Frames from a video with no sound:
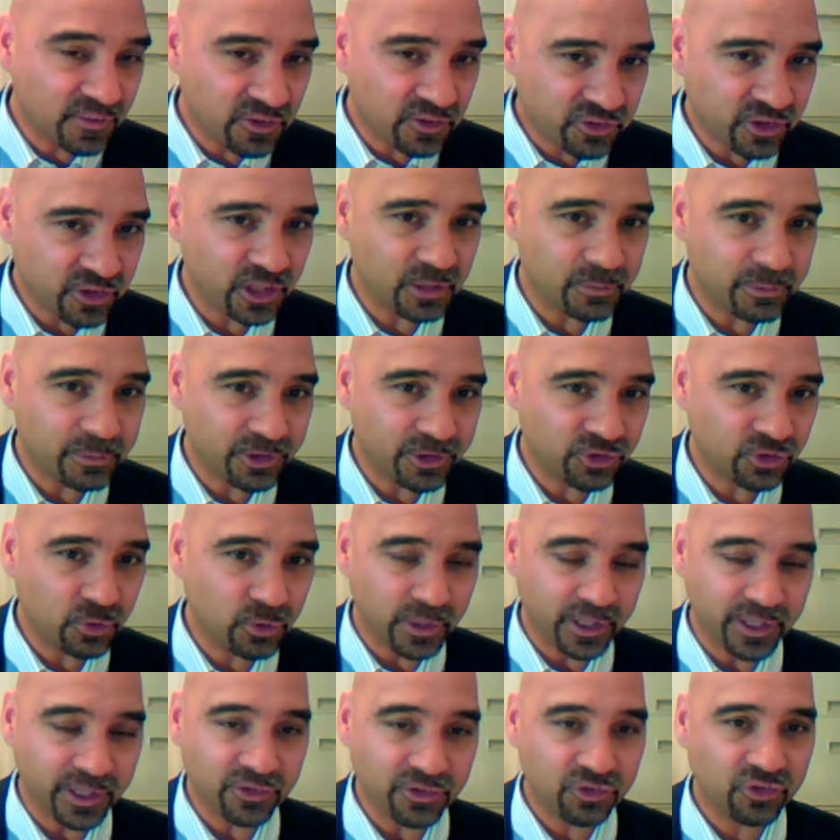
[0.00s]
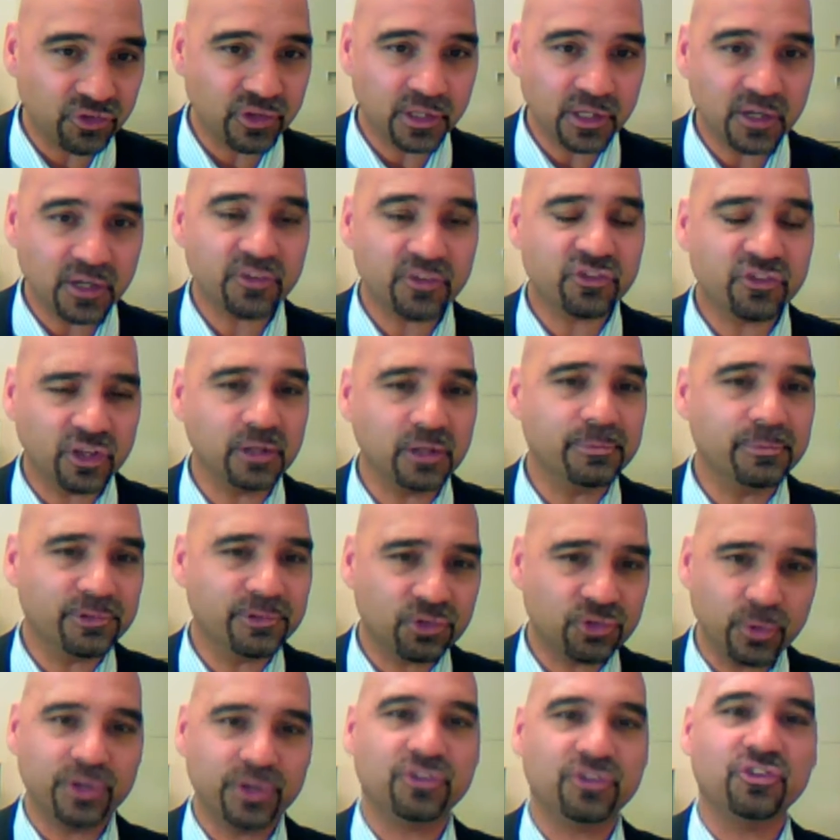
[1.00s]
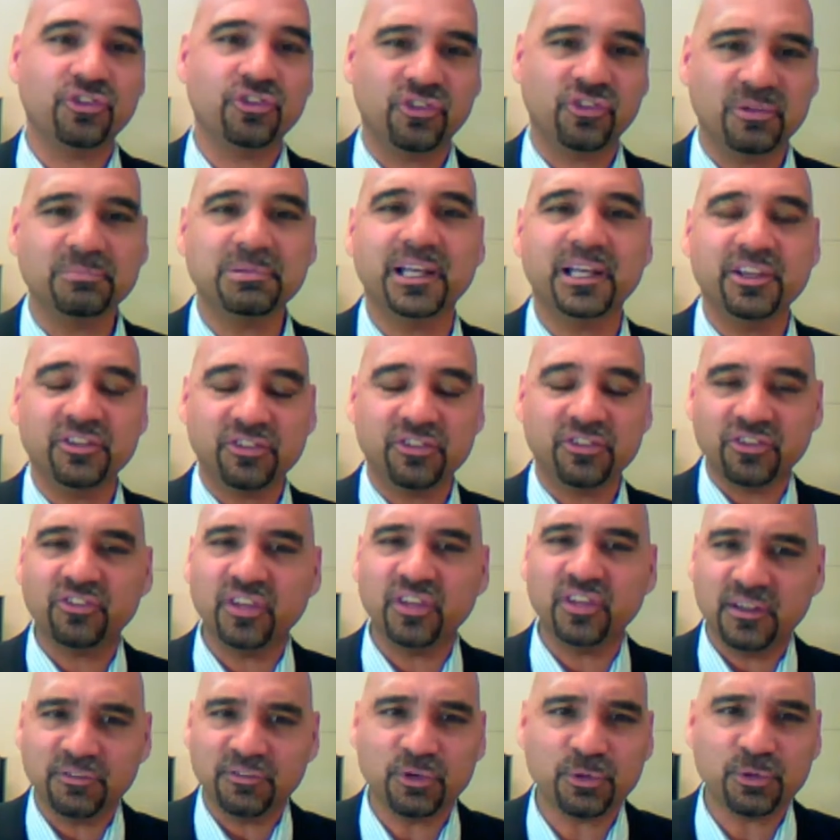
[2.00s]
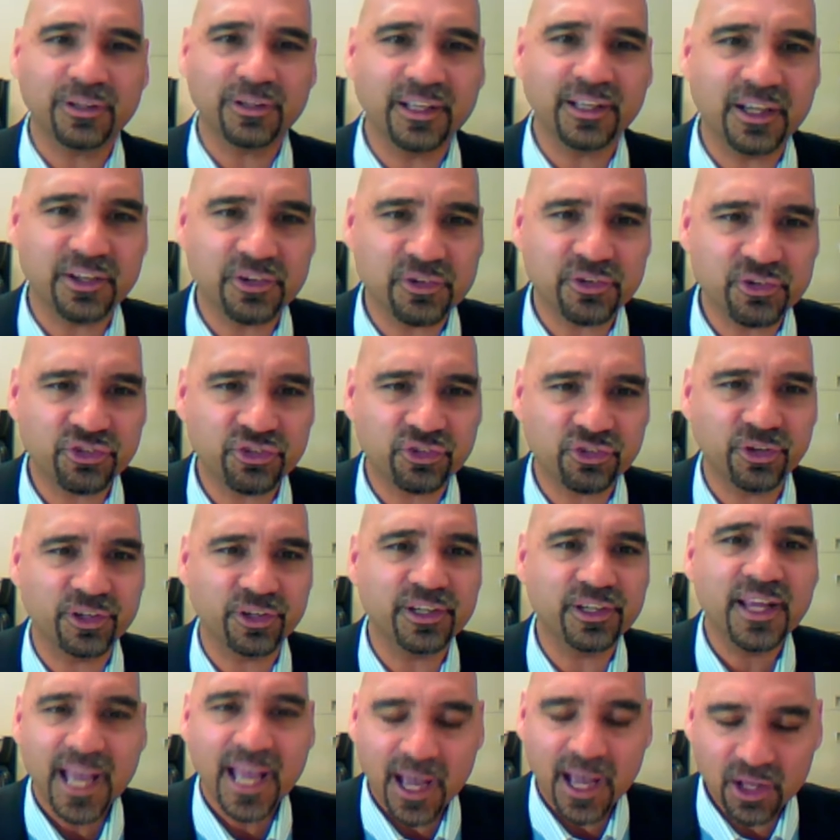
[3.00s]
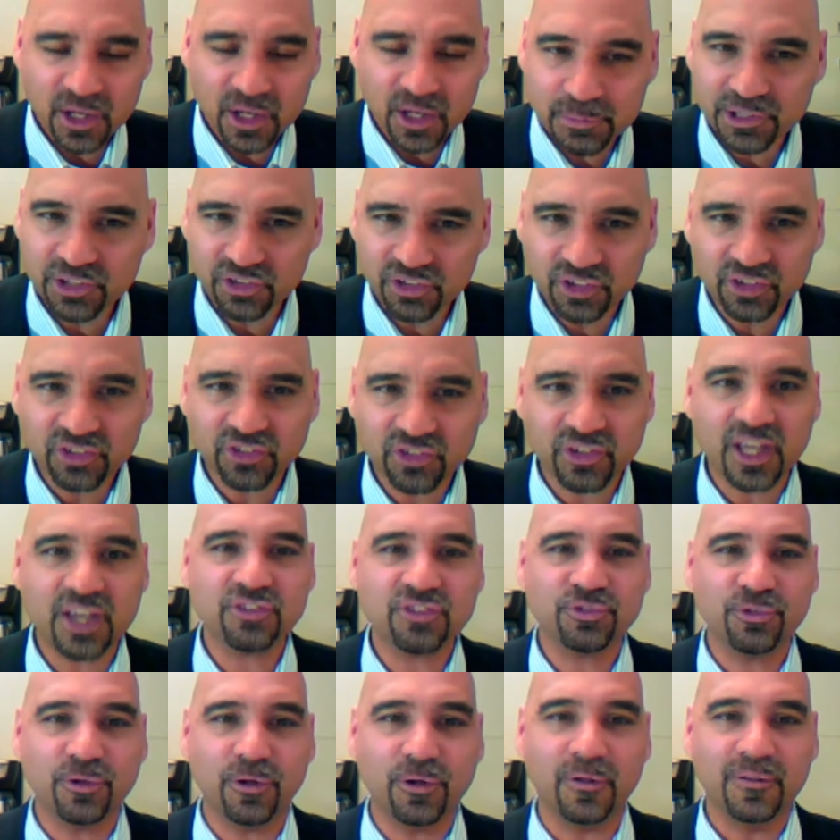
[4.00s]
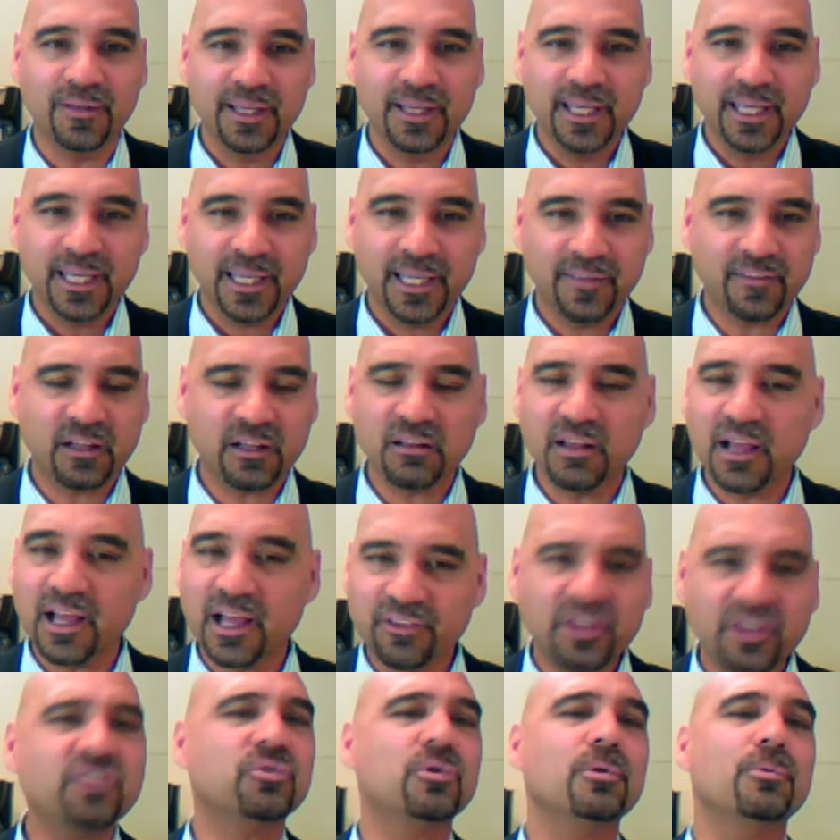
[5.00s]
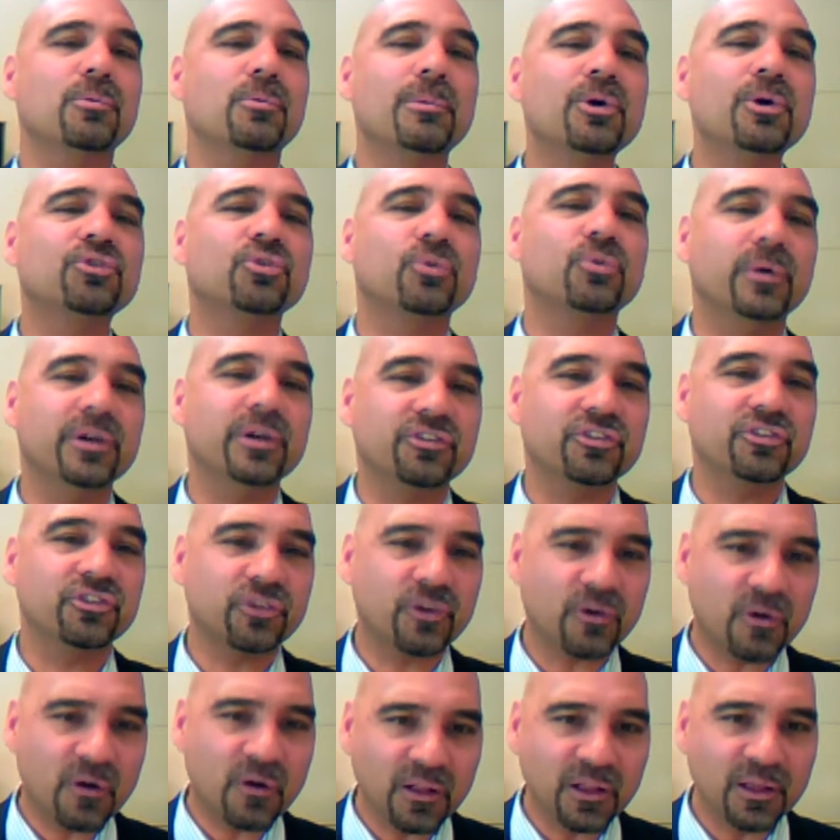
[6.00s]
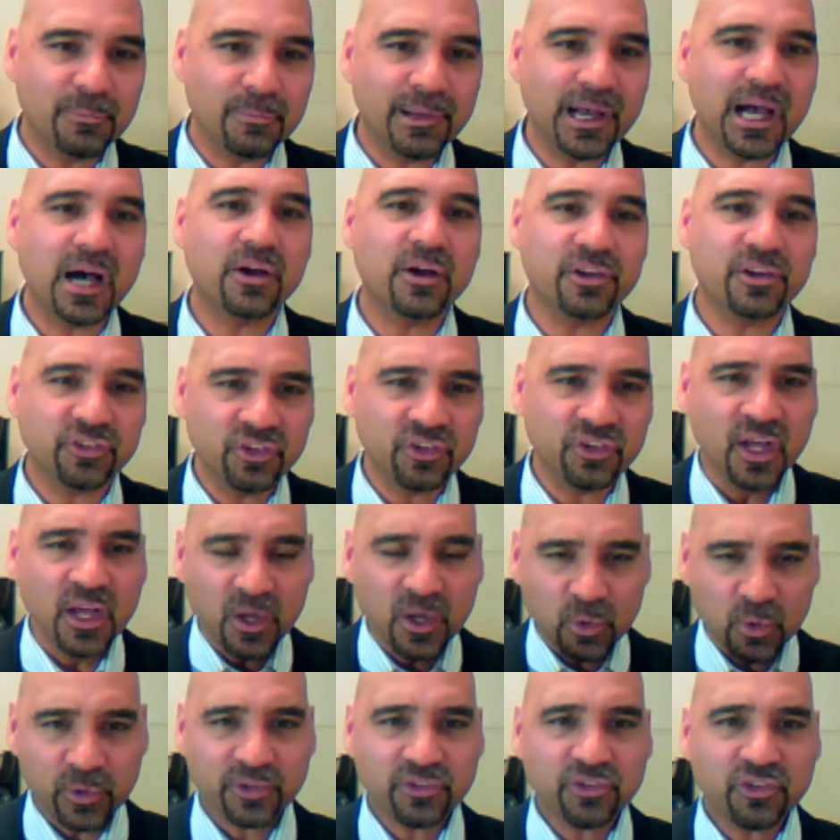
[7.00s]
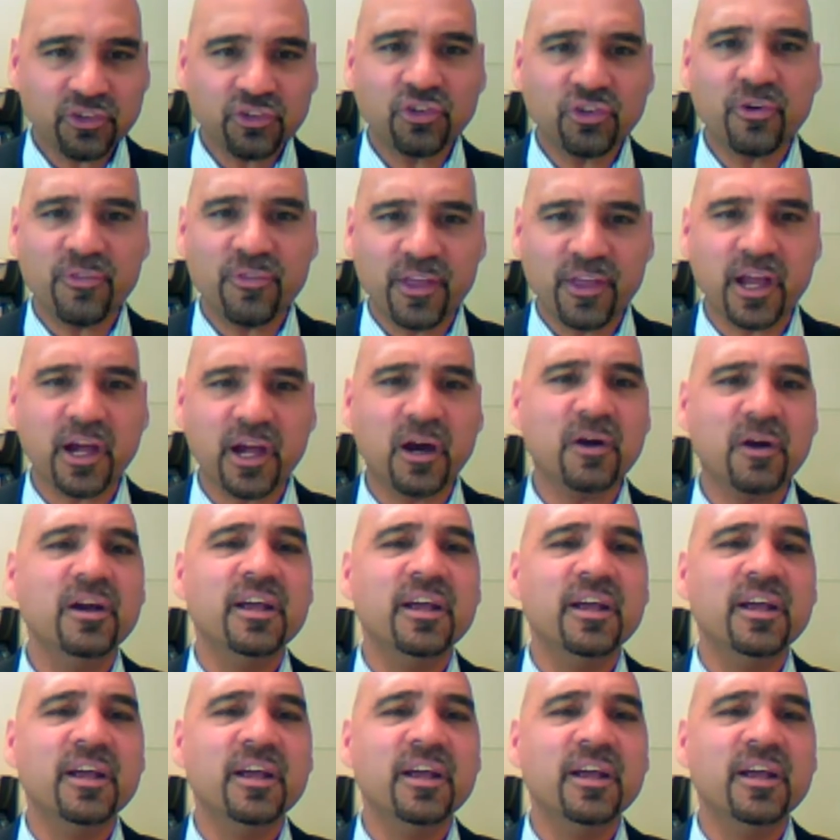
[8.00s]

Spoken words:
By the way, did you take the syllabus quiz? Syllabus quiz is in place to see if you really understood how to be successful in the class. That's what most quizzes are all about.